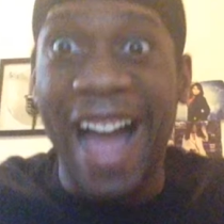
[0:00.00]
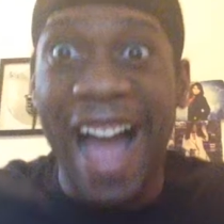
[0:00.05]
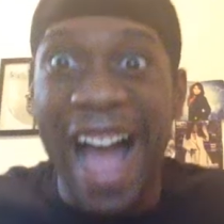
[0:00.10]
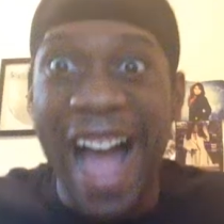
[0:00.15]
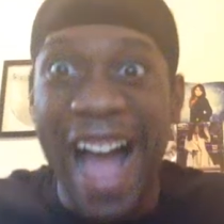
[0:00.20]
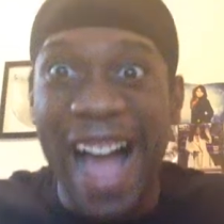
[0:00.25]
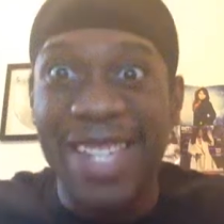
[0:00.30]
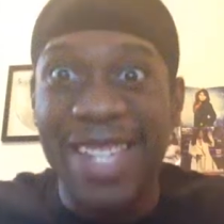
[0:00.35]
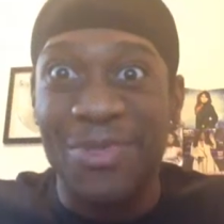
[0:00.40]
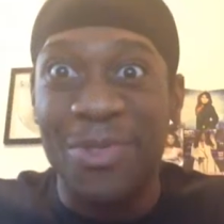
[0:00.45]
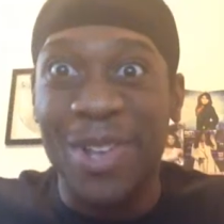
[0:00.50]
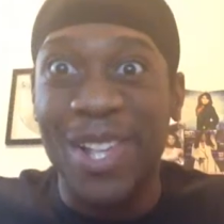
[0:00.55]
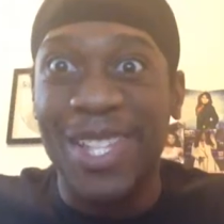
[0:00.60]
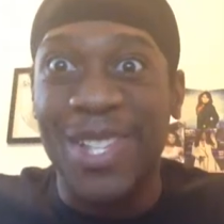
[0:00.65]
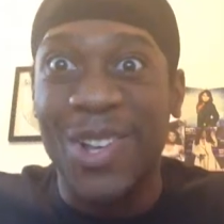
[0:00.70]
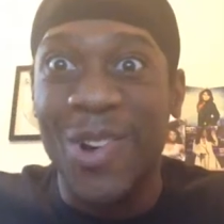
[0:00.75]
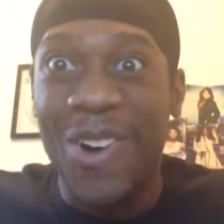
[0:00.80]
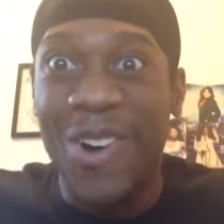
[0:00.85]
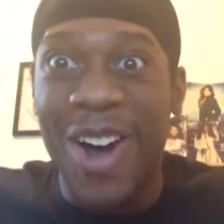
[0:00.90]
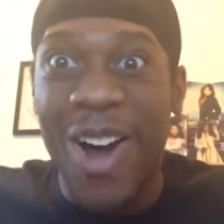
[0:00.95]
Guys,
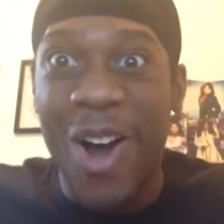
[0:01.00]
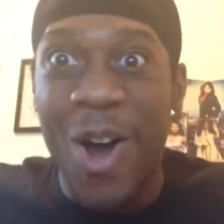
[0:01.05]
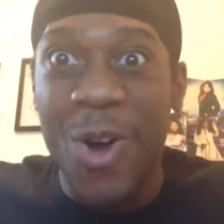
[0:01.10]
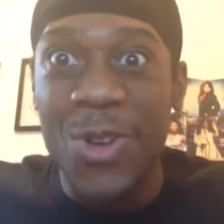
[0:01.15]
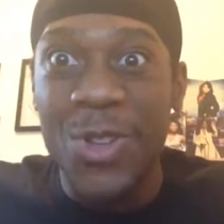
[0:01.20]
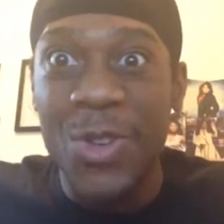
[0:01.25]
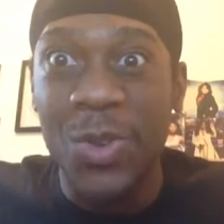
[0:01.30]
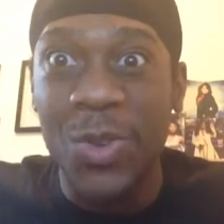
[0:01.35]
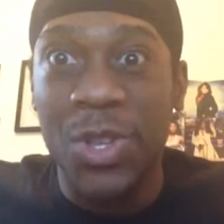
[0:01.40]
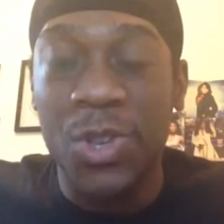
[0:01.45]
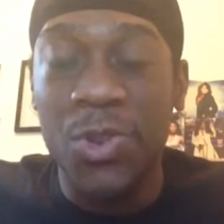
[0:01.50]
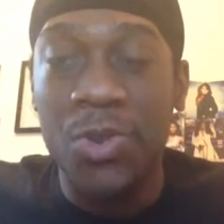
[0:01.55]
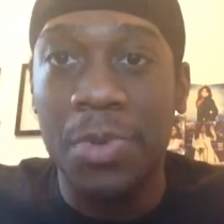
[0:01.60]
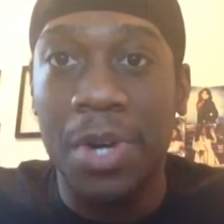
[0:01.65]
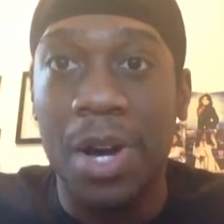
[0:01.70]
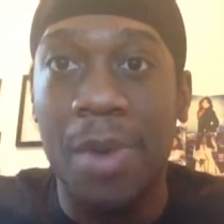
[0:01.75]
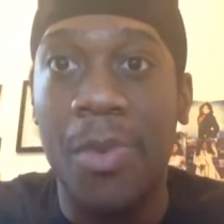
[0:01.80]
what's going on YouTube?